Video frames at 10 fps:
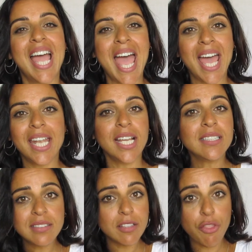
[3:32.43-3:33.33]
and
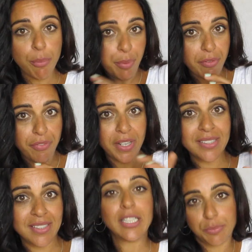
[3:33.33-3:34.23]
it's the
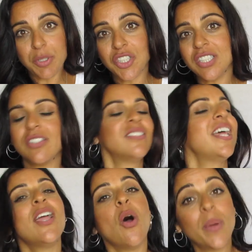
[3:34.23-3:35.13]
perfect expression to
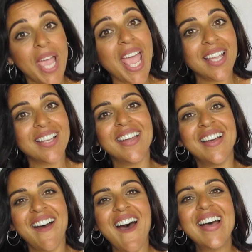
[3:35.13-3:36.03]
say okay,
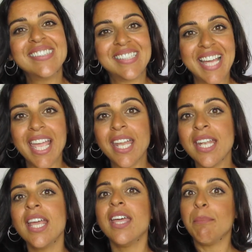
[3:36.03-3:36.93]
Zayn.